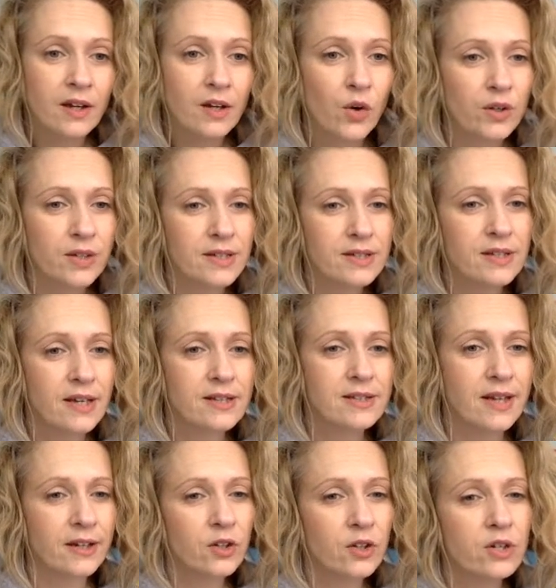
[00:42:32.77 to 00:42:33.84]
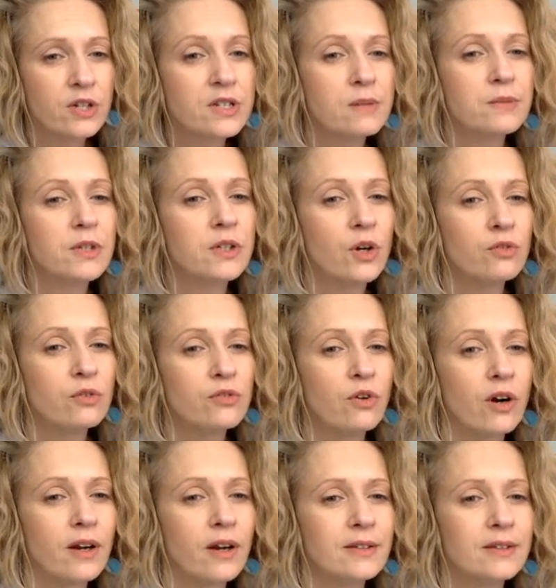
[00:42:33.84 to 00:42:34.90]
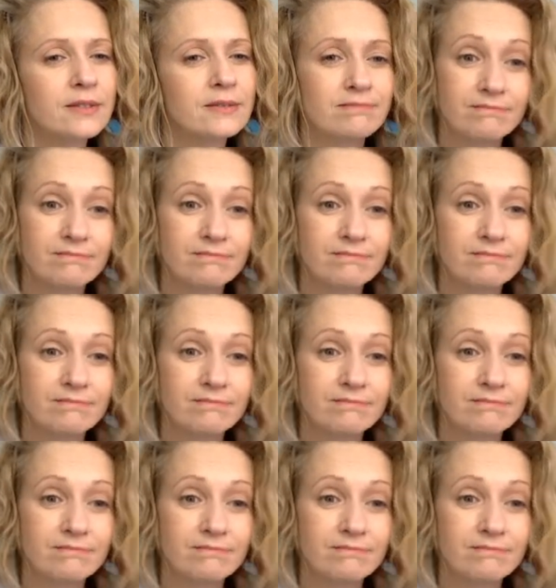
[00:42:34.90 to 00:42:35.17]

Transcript: Courtney says, I encourage them to go for it.